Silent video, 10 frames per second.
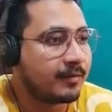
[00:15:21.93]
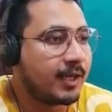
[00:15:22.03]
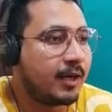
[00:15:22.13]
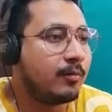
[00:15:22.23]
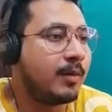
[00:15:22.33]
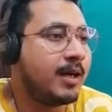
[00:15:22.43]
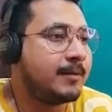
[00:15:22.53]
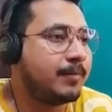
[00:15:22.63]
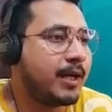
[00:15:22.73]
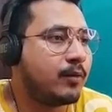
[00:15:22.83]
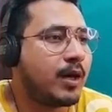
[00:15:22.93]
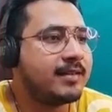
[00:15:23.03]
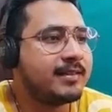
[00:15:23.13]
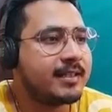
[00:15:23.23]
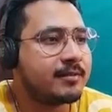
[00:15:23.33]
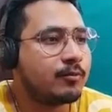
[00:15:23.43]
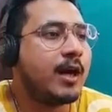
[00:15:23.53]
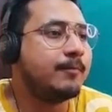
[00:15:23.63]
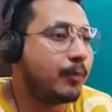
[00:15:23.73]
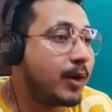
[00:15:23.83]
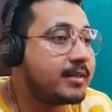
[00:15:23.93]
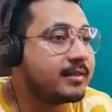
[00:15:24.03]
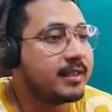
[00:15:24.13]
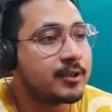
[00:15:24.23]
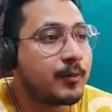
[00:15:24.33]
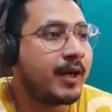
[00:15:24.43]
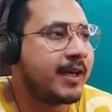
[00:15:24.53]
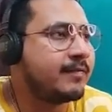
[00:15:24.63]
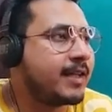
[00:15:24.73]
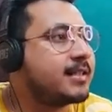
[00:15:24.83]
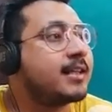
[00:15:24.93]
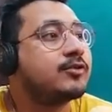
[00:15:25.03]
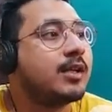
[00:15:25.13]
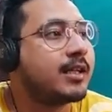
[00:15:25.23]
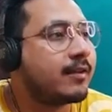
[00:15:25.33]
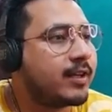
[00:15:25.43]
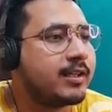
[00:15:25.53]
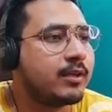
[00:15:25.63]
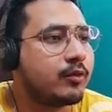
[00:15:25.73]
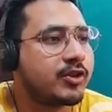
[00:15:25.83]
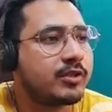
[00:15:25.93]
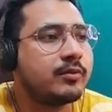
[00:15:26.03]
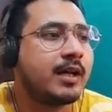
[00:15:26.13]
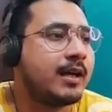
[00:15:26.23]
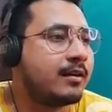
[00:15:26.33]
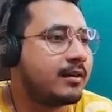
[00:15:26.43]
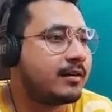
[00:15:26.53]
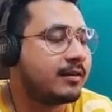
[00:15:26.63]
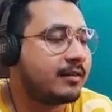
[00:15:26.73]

Now multiply 1.65, that is actually given in the question with 100.